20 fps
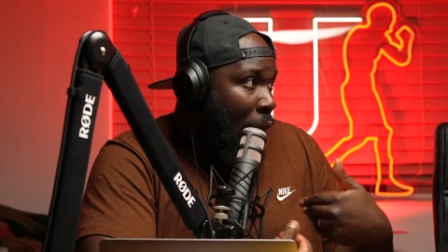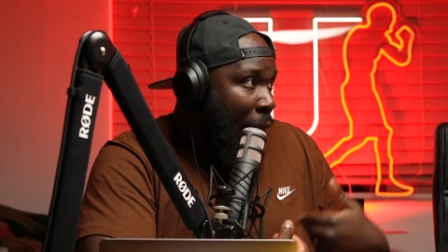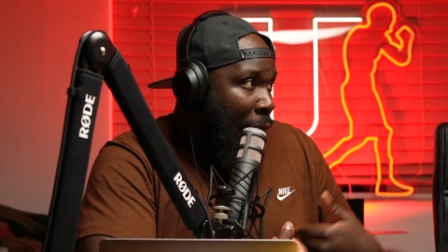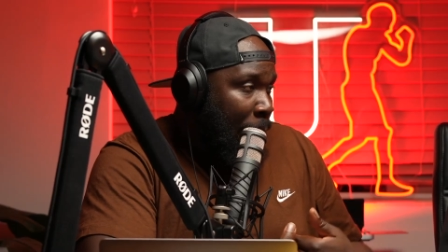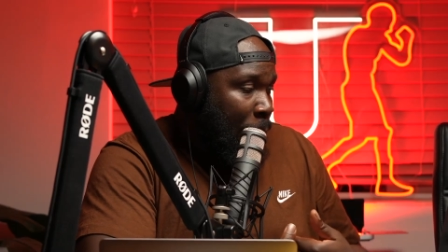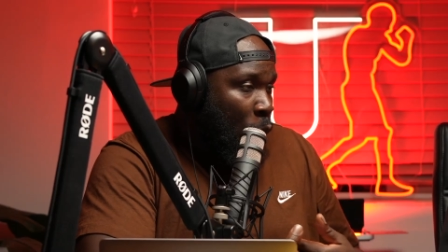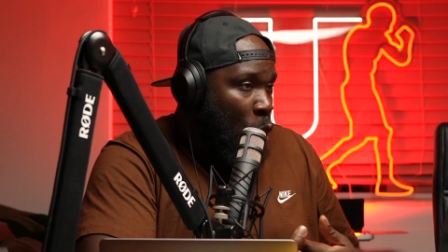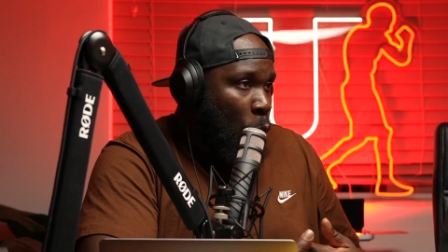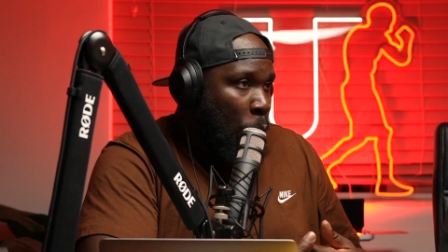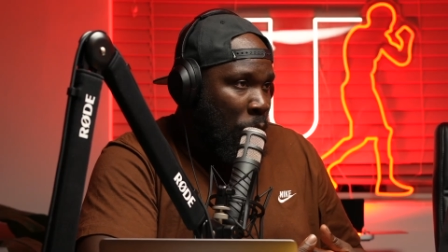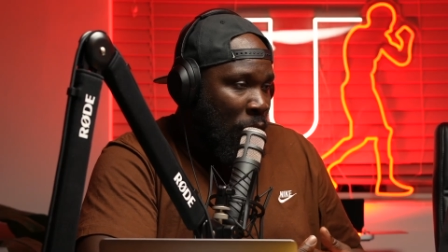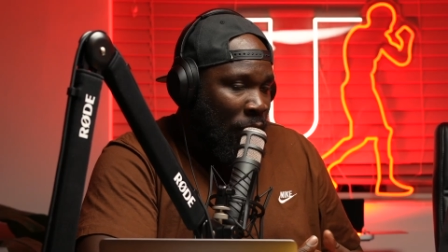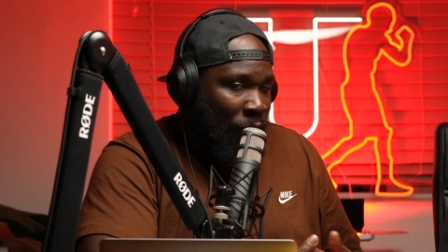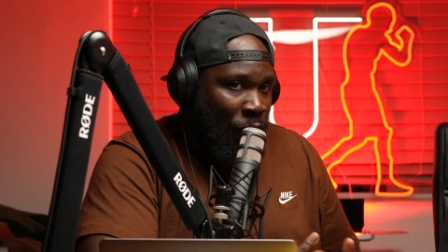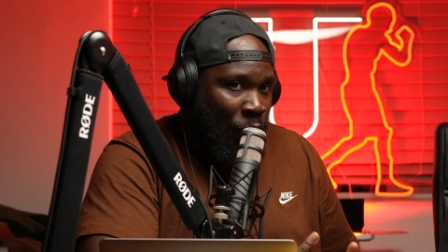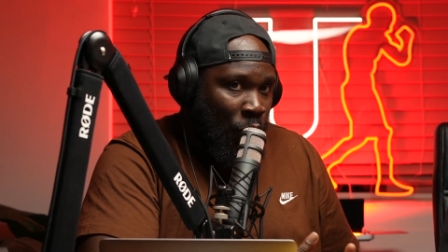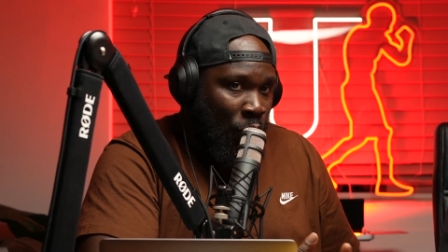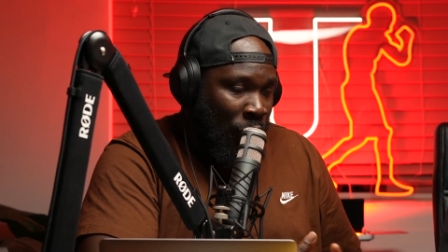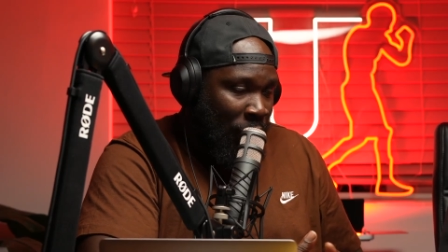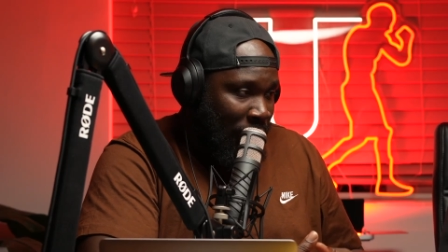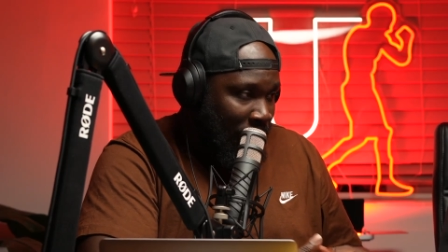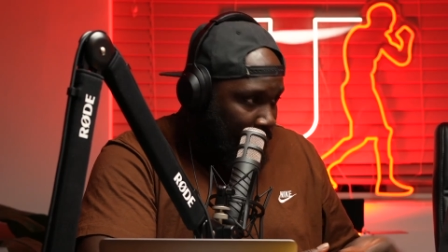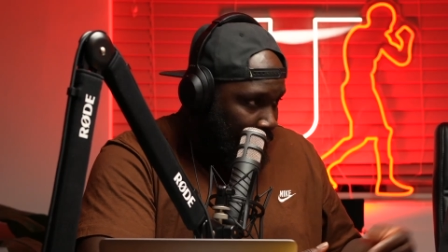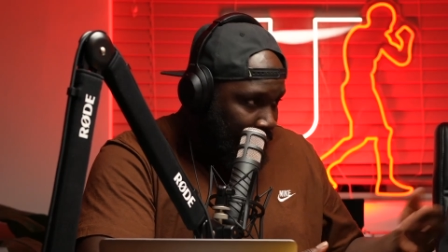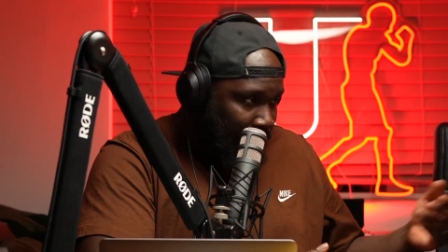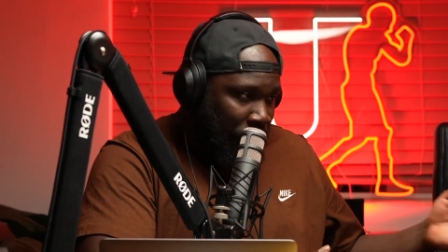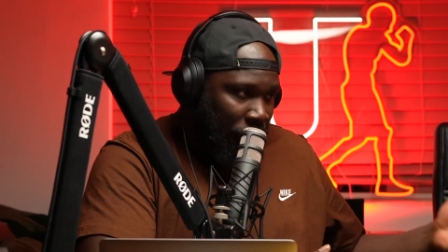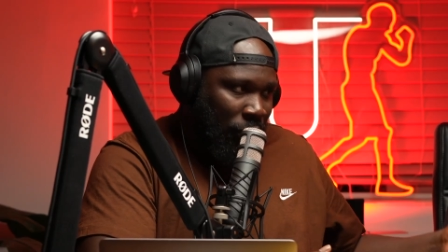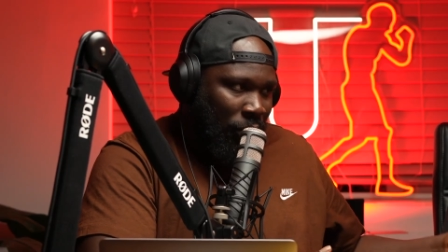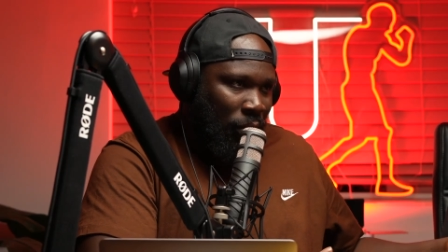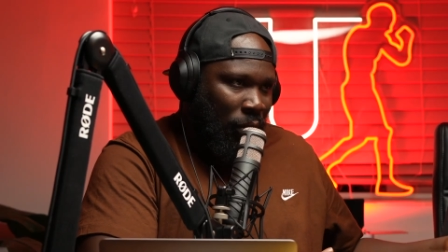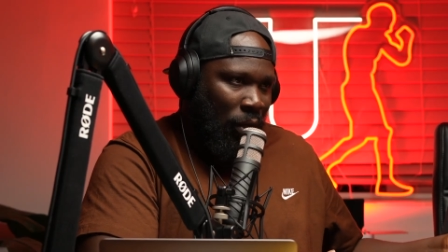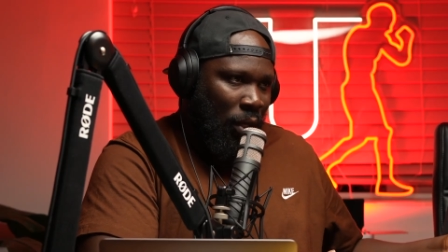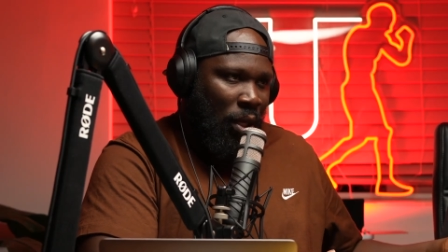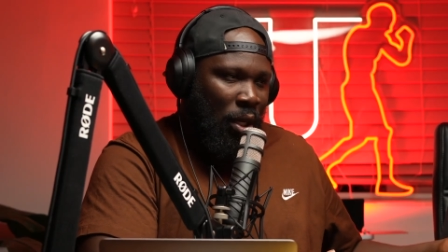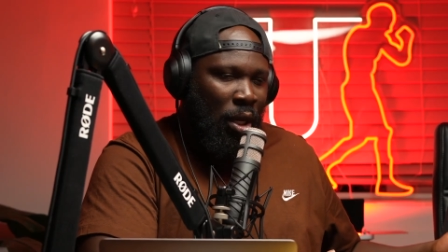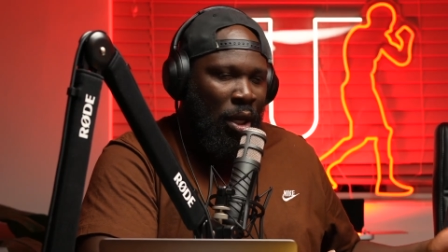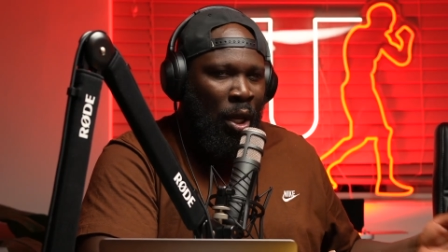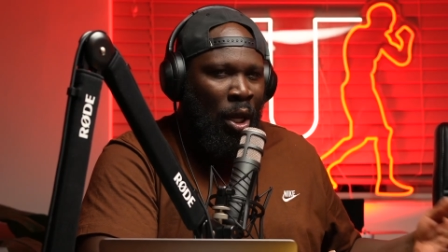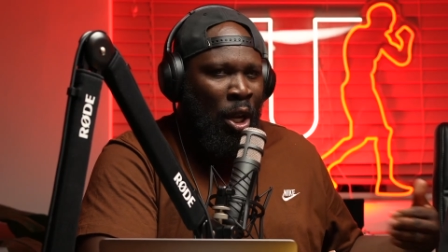I'm hoping for is
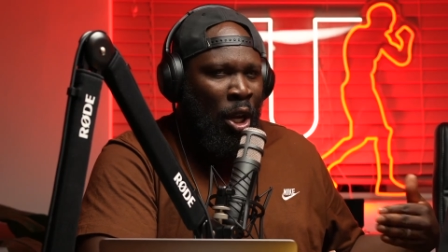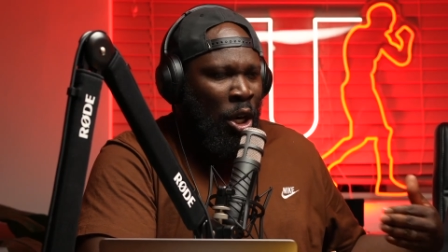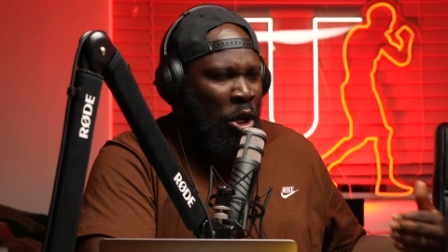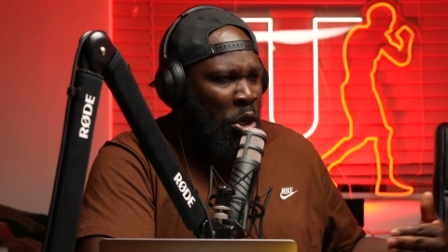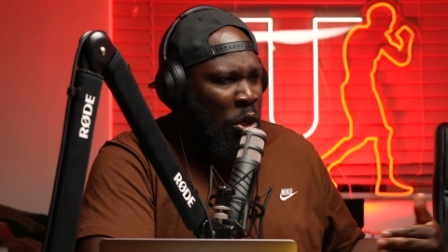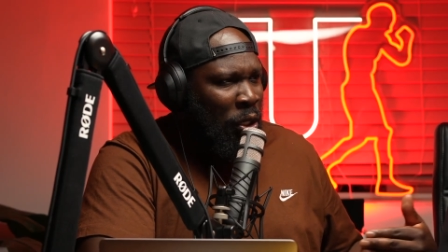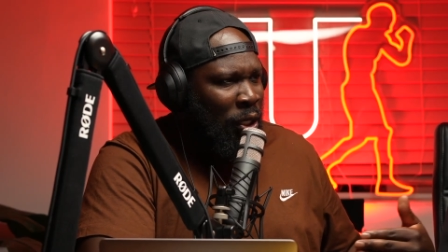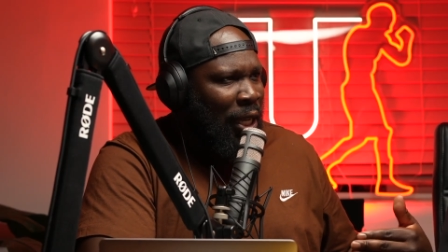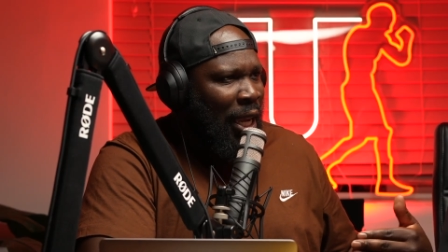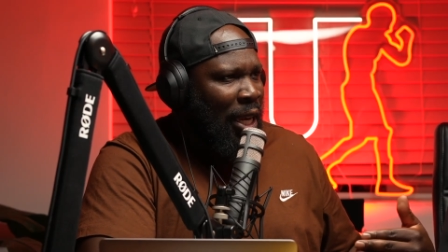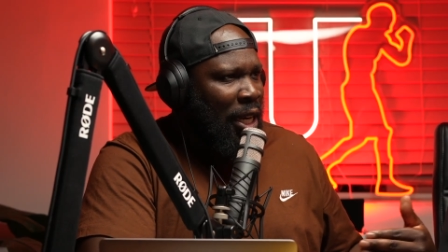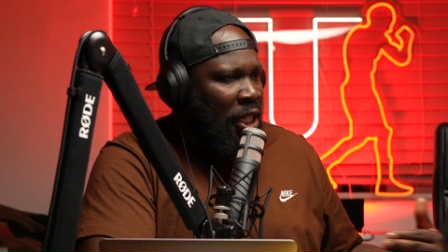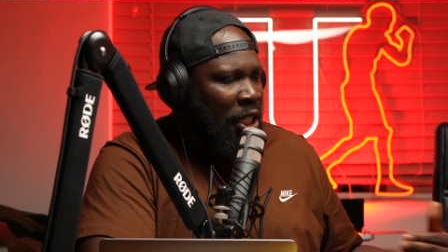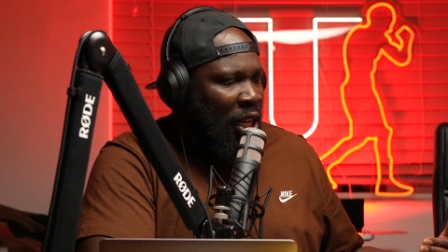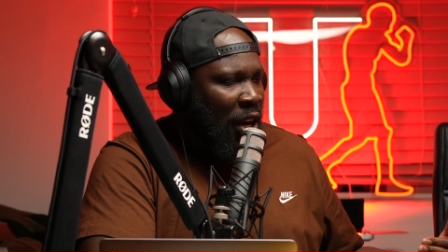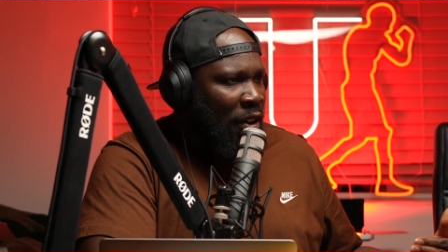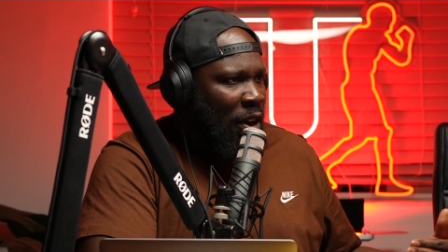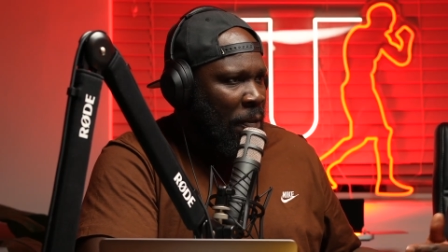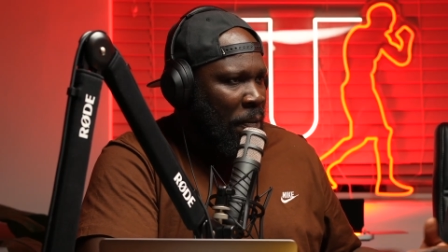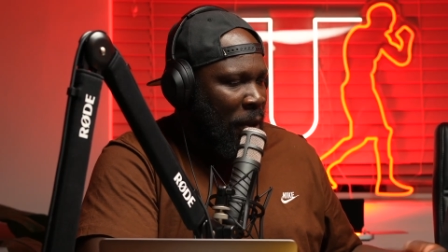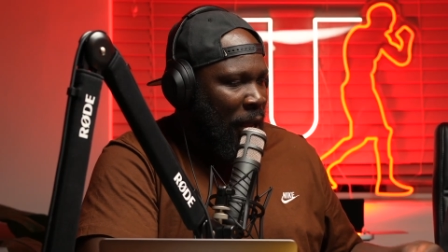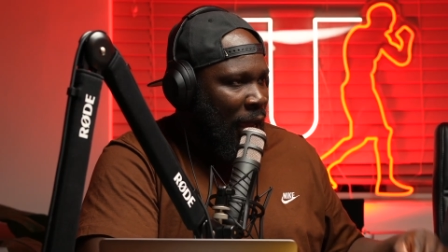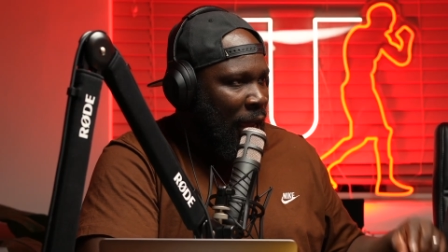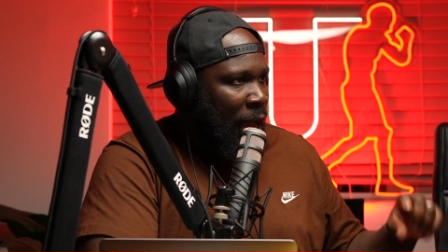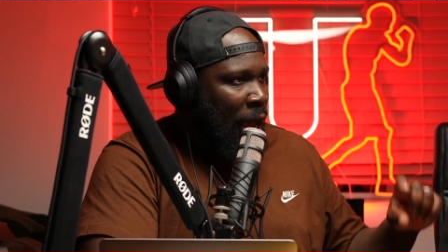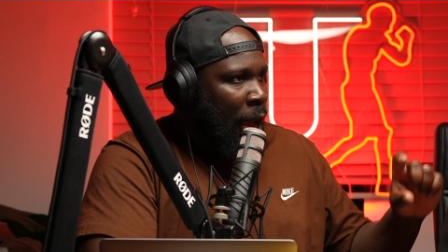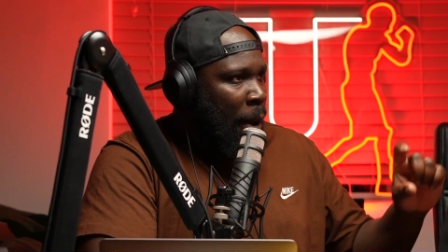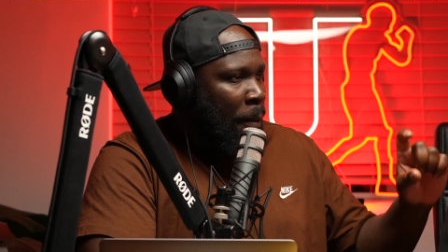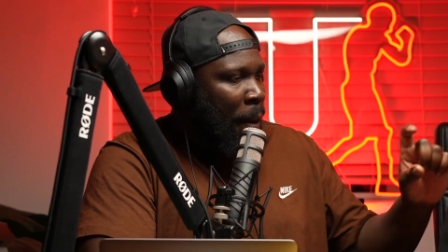not saying a cherry pick,